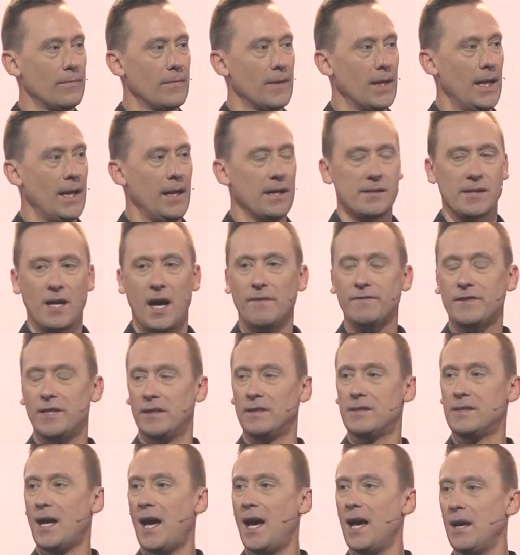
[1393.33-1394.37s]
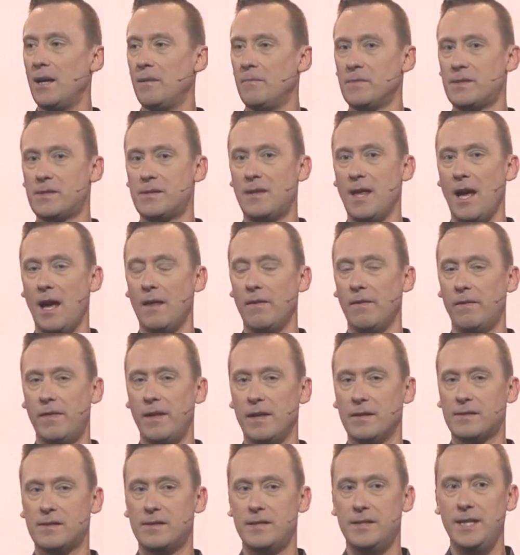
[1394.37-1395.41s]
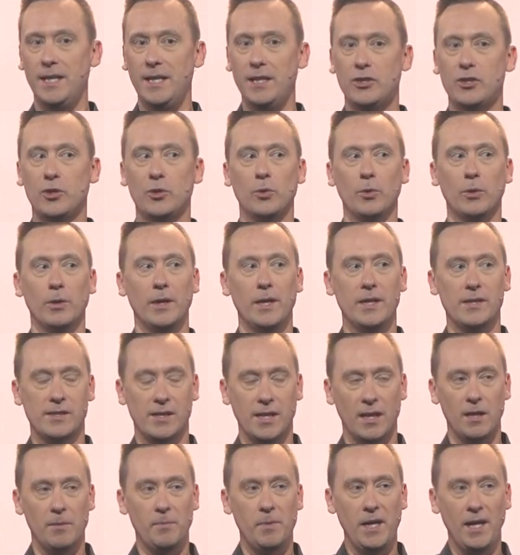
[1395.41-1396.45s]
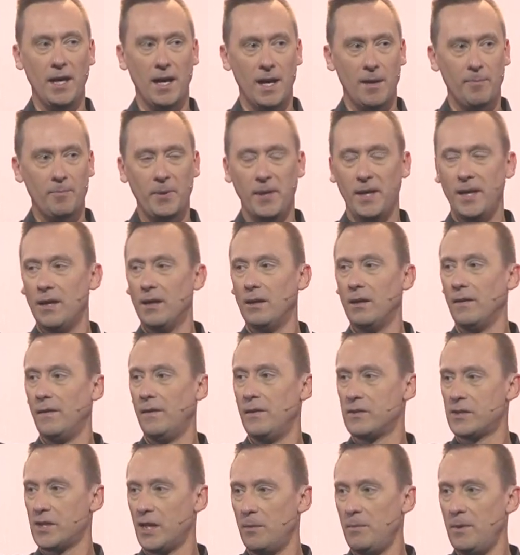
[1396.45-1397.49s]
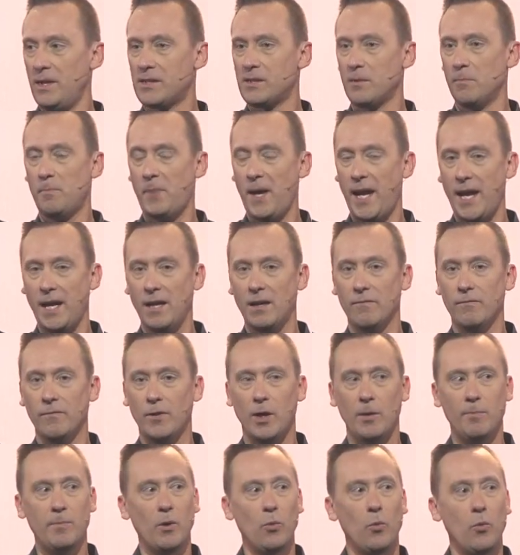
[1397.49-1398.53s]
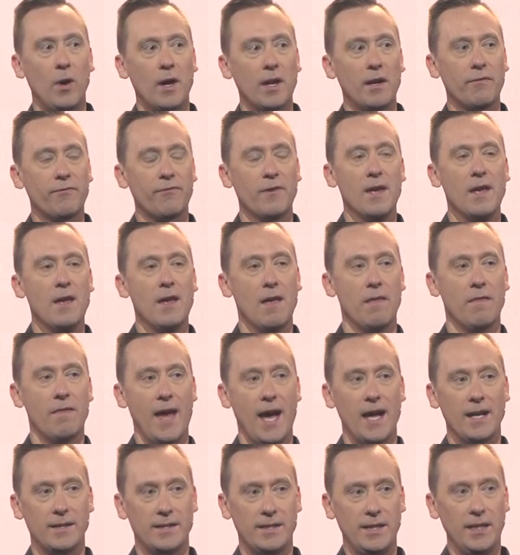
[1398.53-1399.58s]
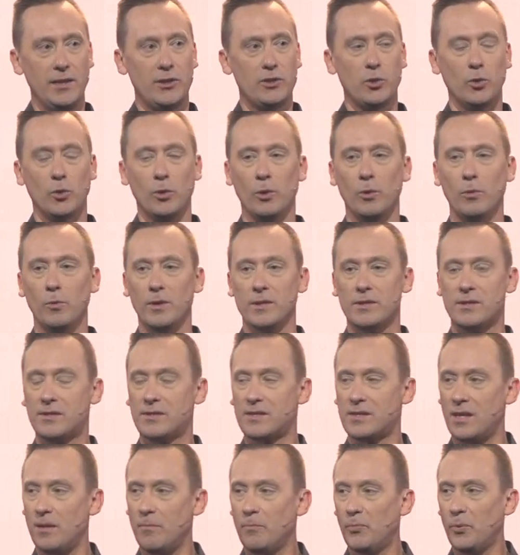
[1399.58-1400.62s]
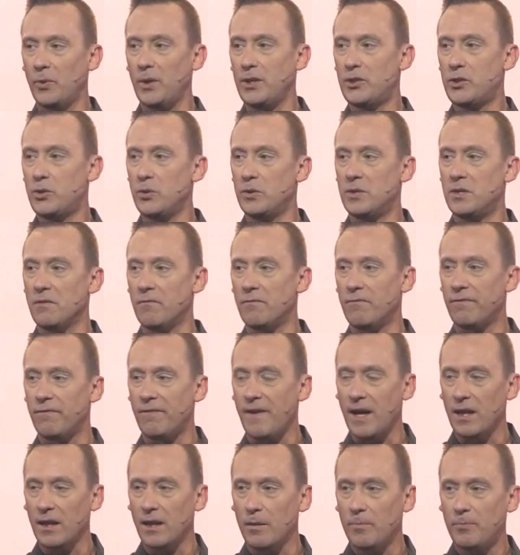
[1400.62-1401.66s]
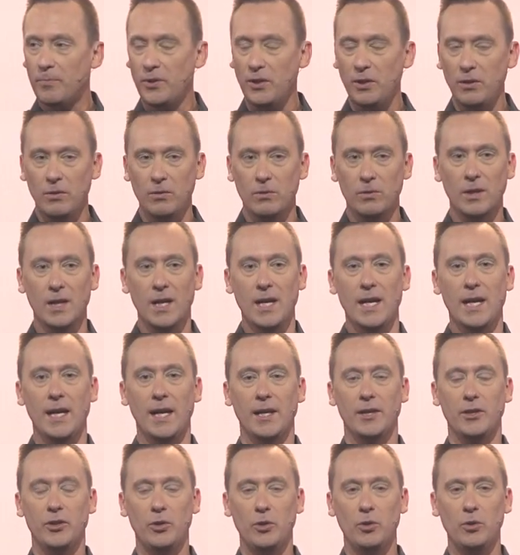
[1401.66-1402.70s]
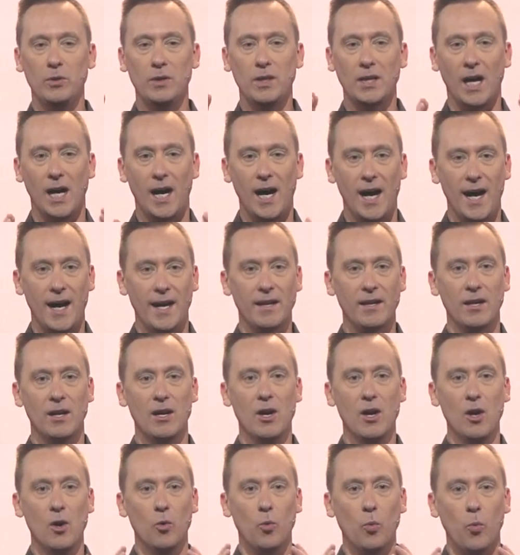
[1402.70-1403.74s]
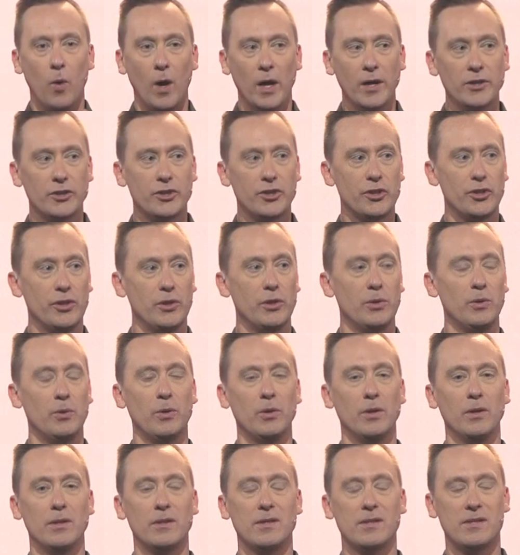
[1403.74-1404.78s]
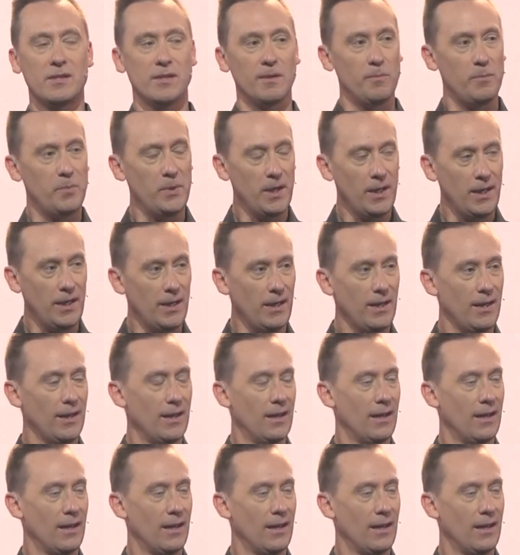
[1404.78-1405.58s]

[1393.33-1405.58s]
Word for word: And it's oftentimes that this detour is going to be uphill and there's going to be some pain involved, but what if that detour was simply to develop you into who God wants you to be?